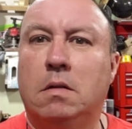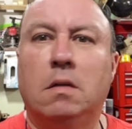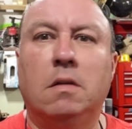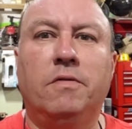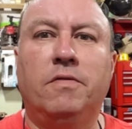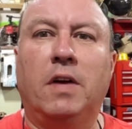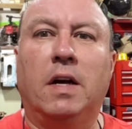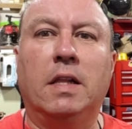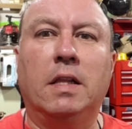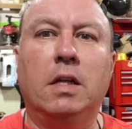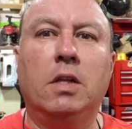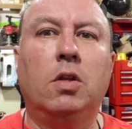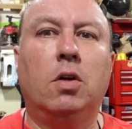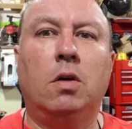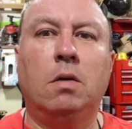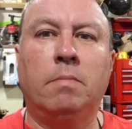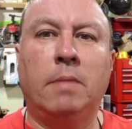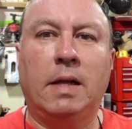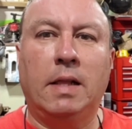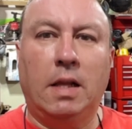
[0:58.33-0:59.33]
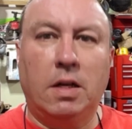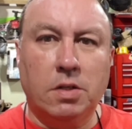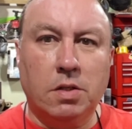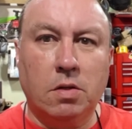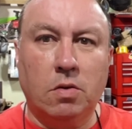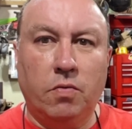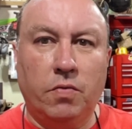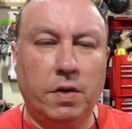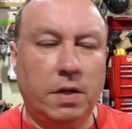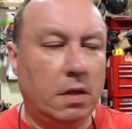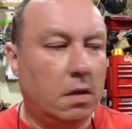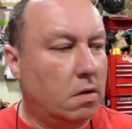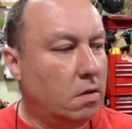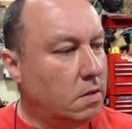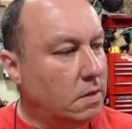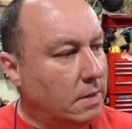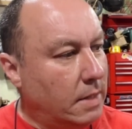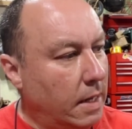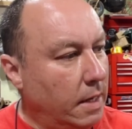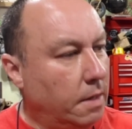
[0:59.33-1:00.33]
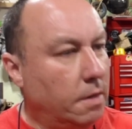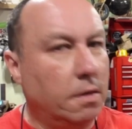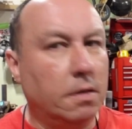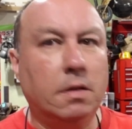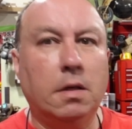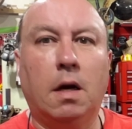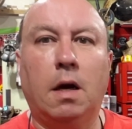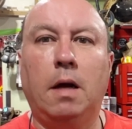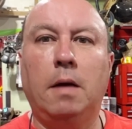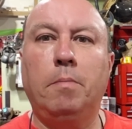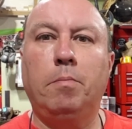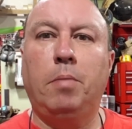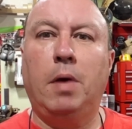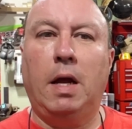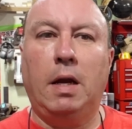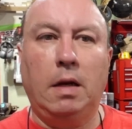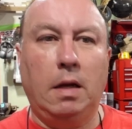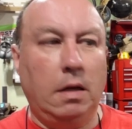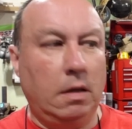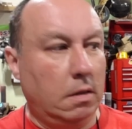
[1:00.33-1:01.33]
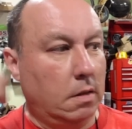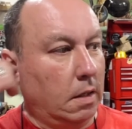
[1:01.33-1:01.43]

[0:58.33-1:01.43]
finally learned my lesson over the years. Take your time painting.